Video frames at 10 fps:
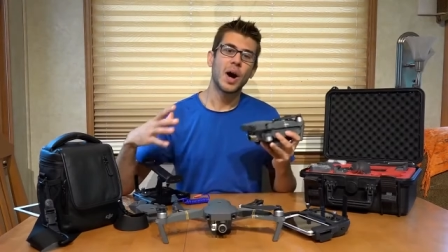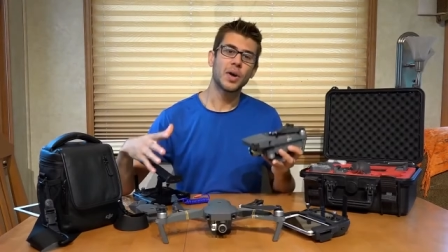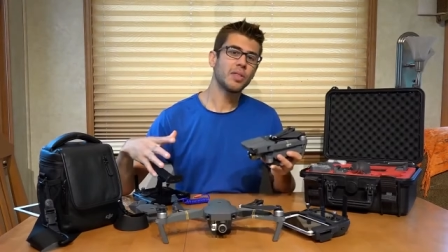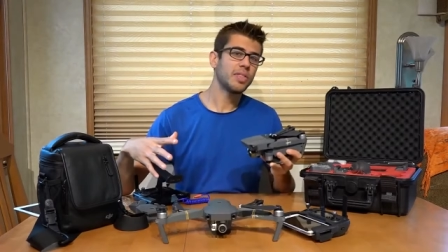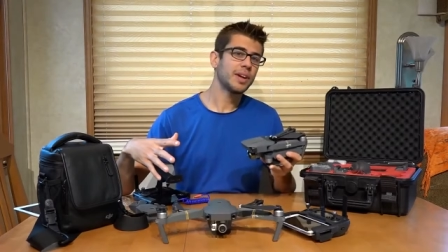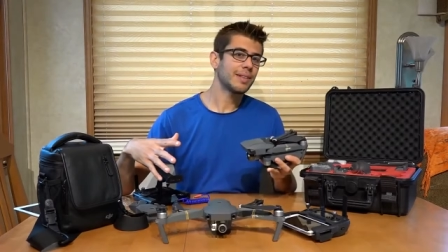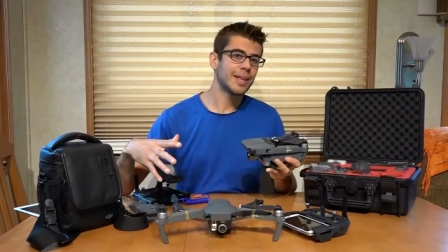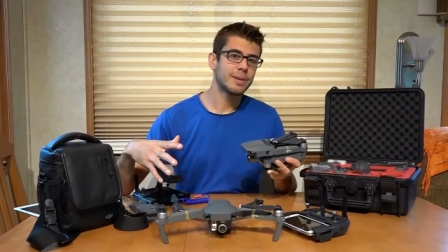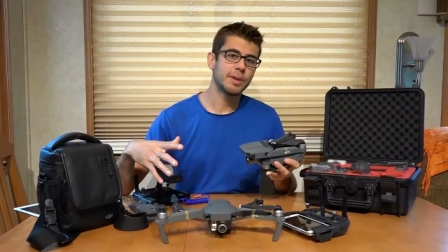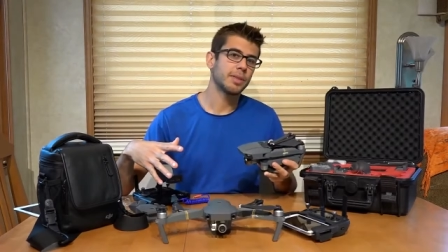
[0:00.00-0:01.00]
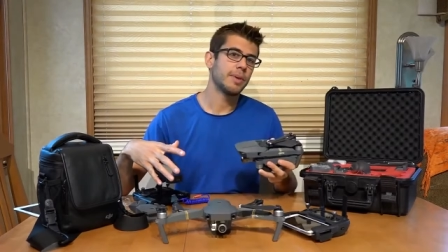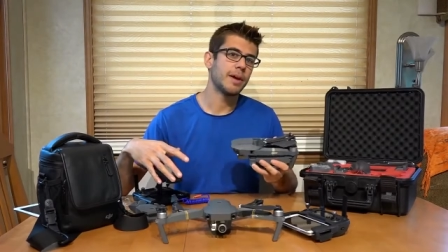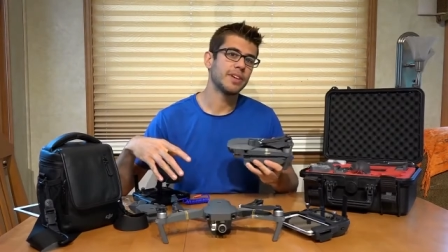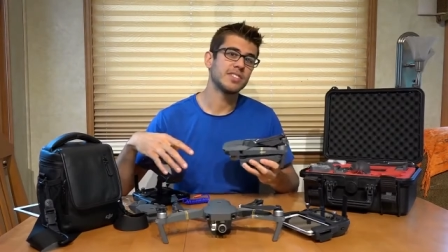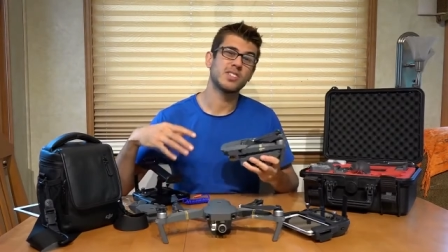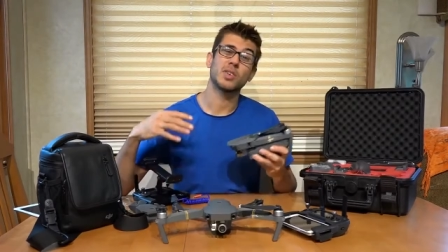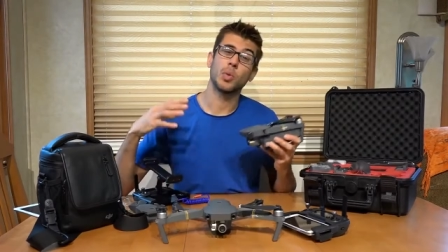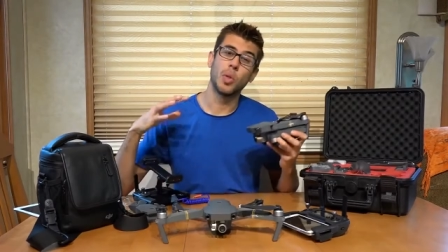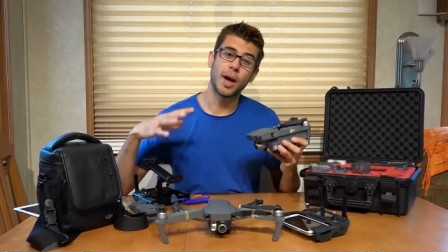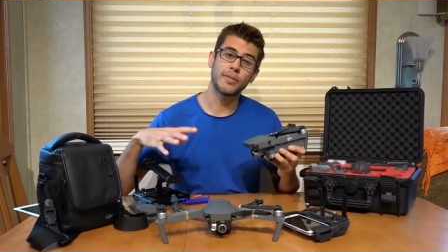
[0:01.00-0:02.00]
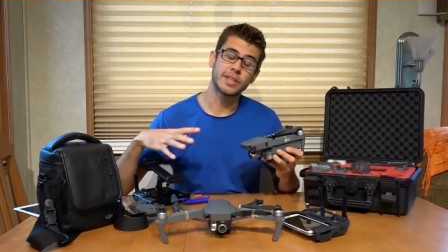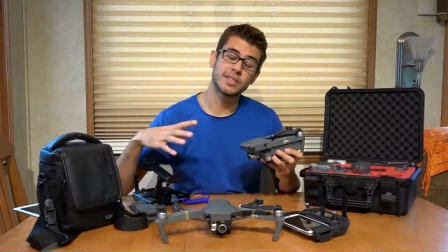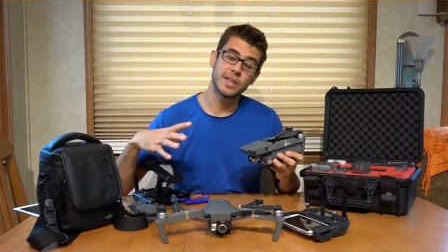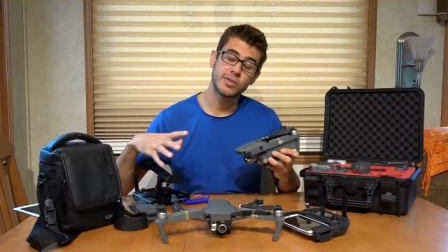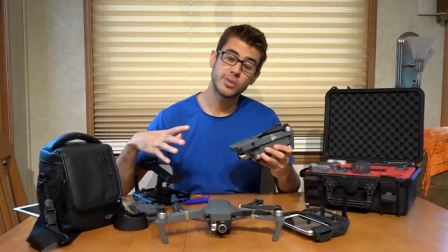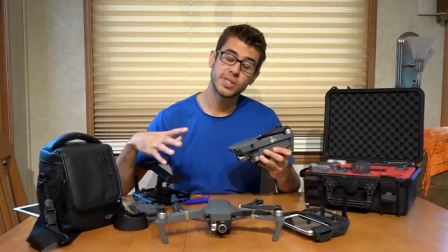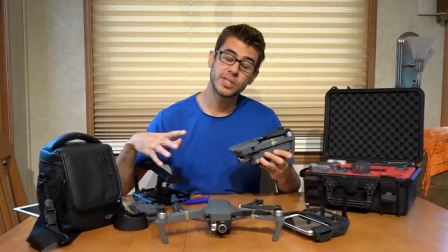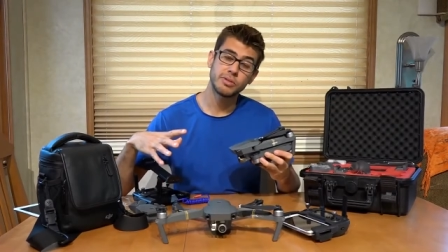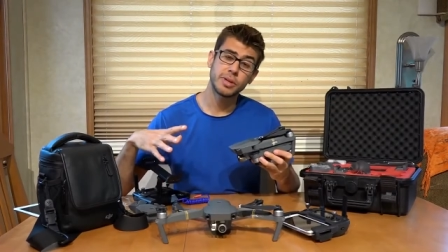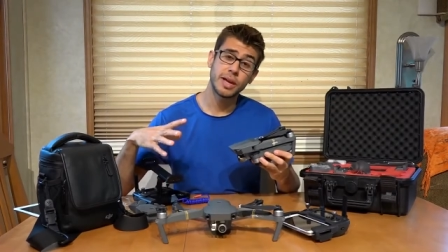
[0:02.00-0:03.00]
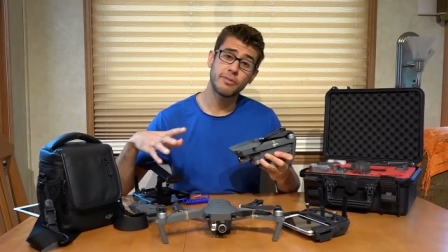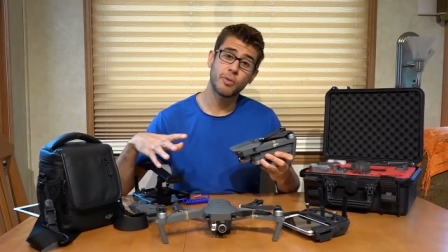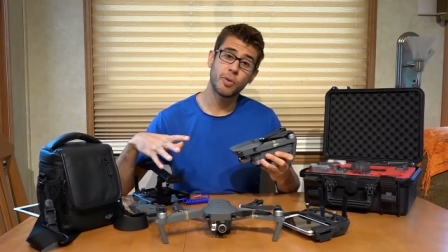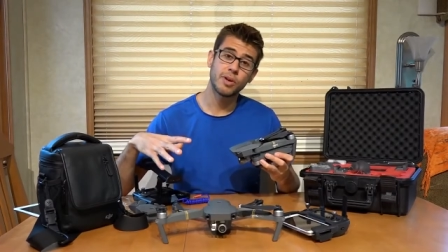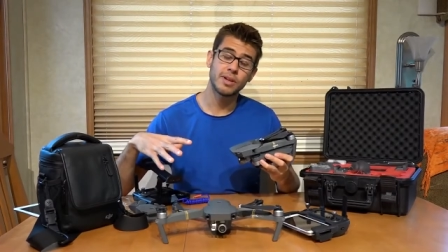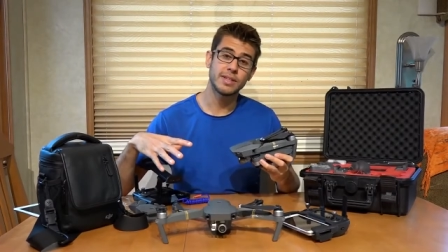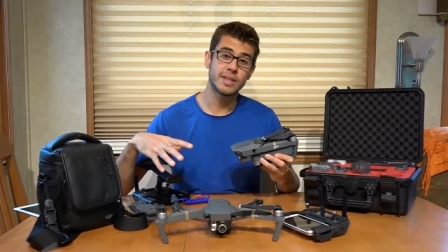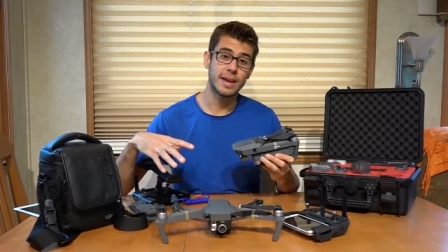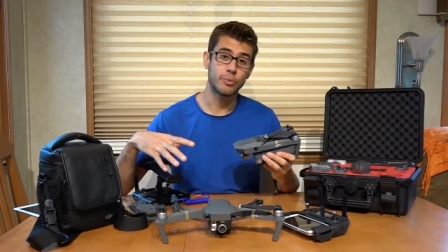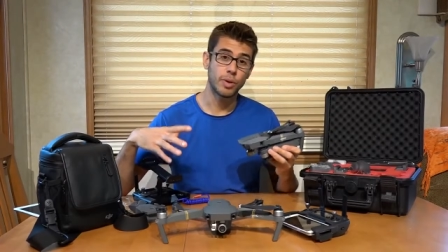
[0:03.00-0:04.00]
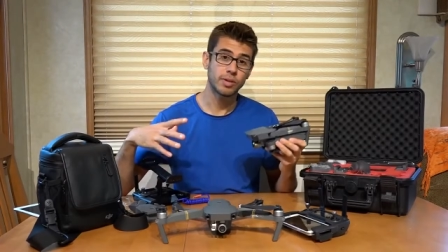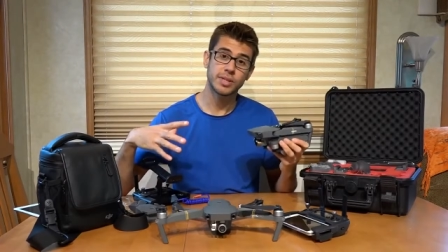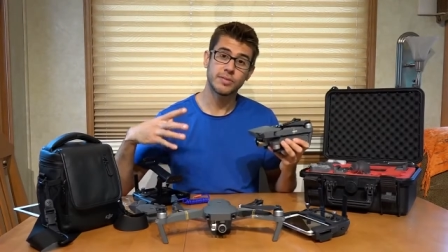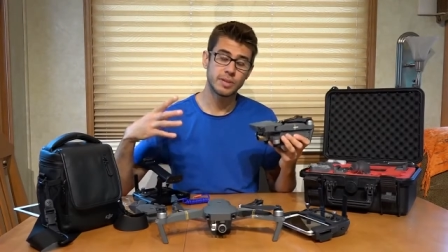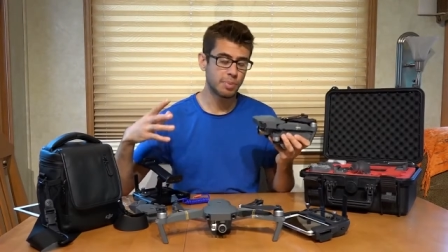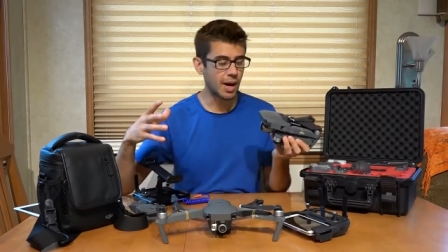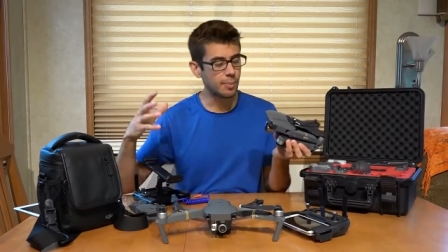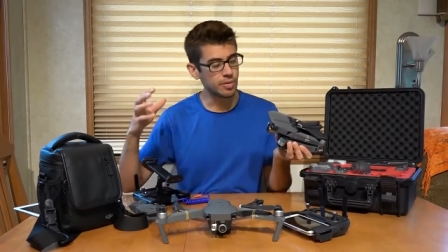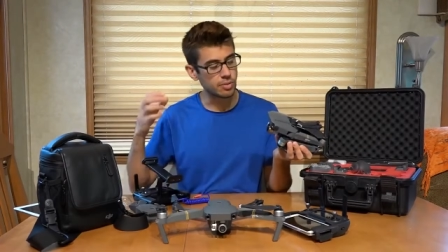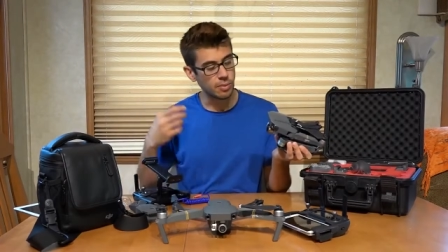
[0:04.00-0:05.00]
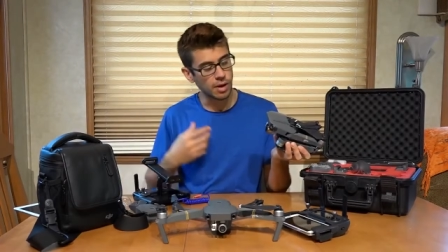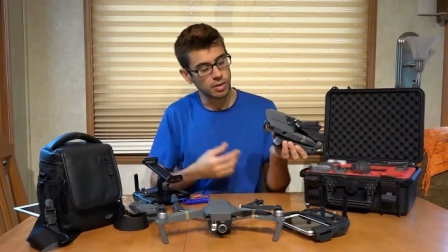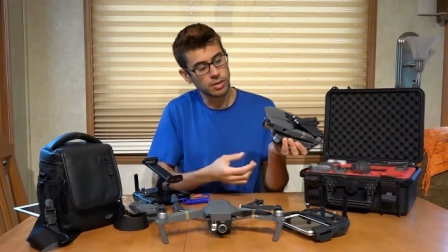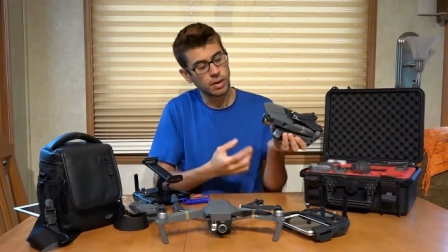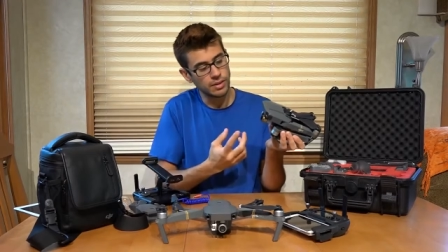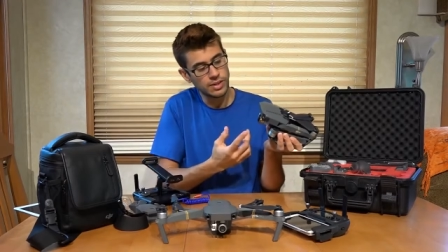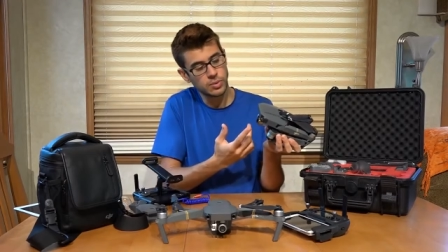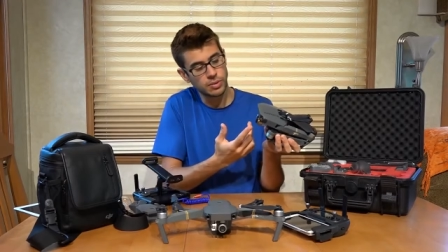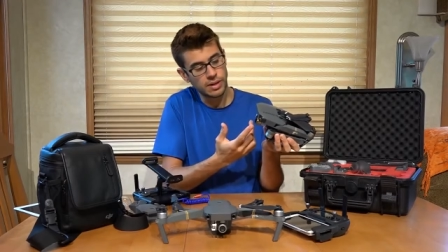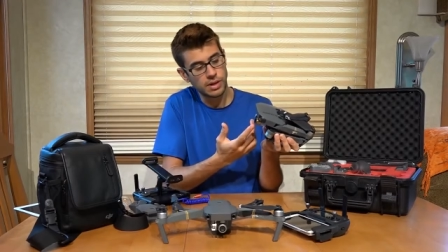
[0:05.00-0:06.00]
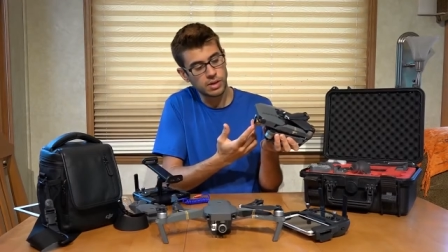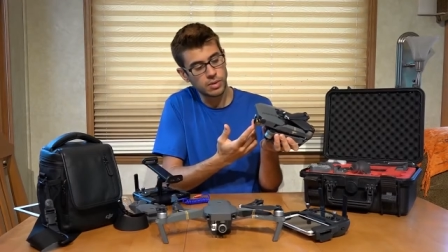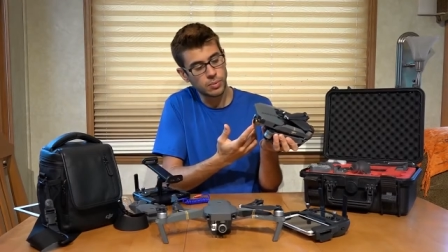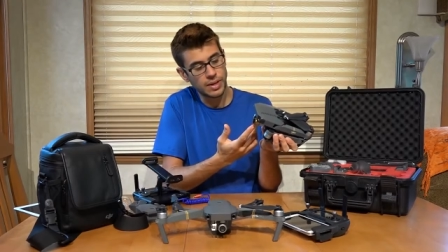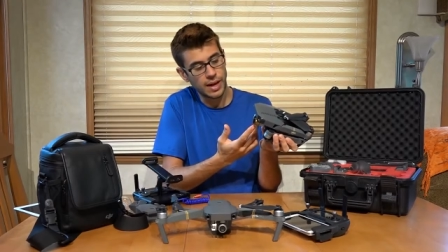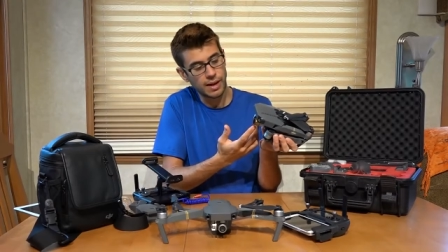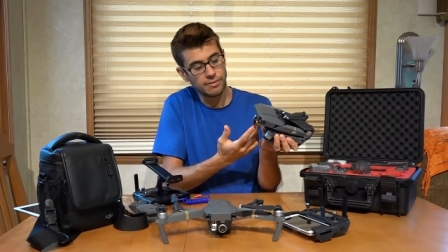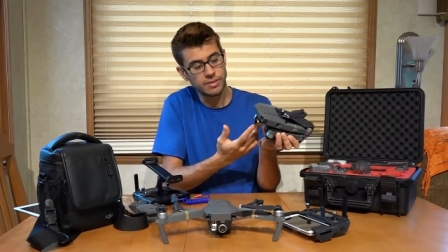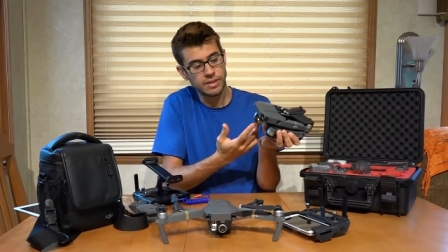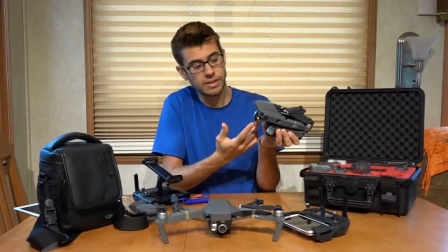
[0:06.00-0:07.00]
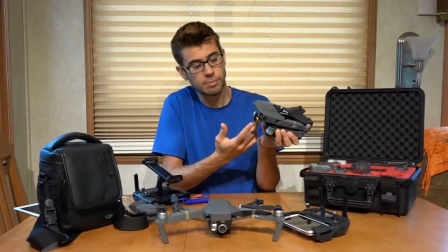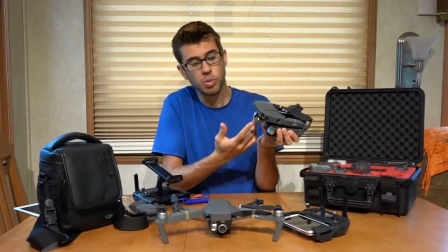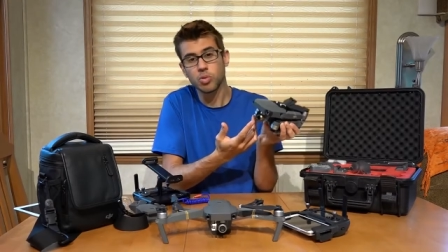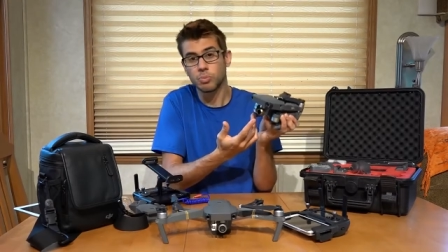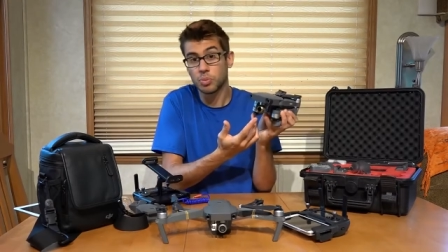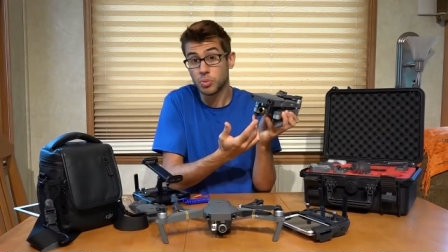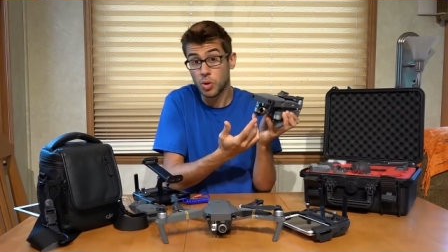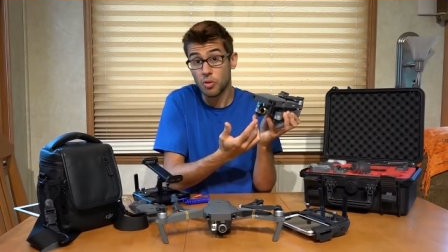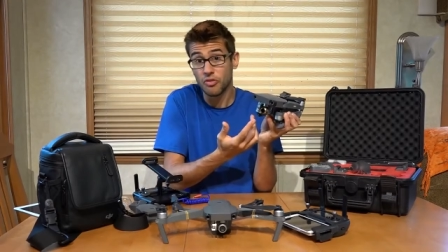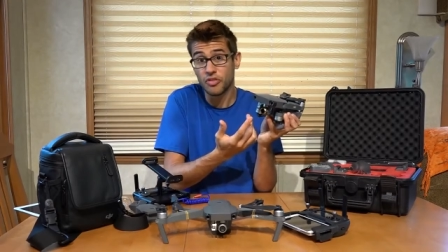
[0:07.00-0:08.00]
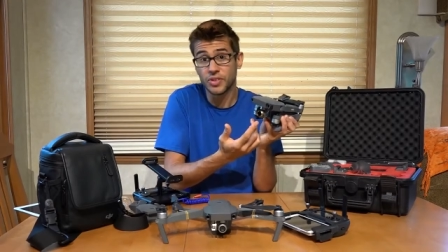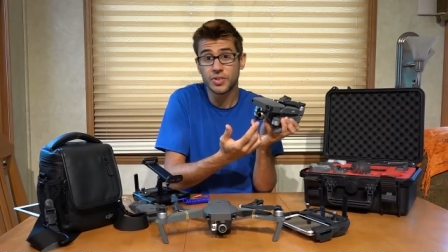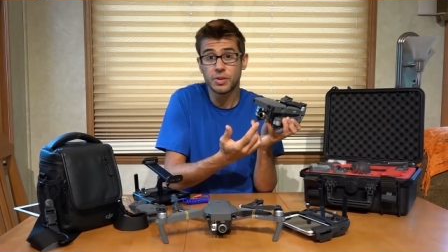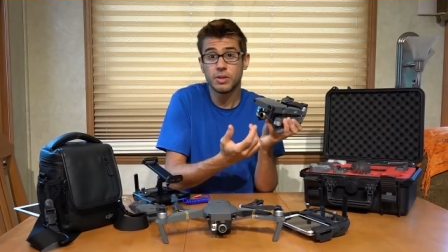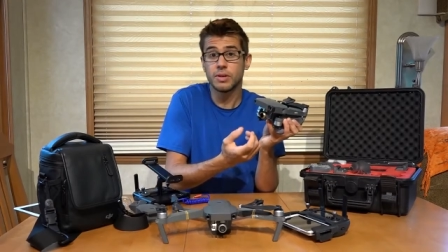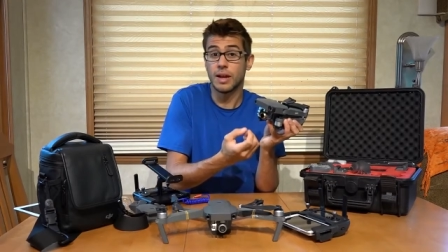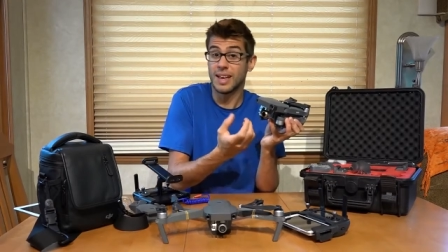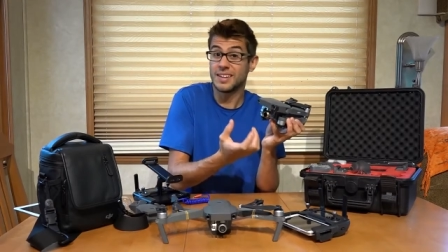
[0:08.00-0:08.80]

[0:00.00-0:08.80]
Another thing I like about the Mavic is there's a lot of accessories you can get for it. It's a relatively popular model. On this one here, we have the Polar Pro filter,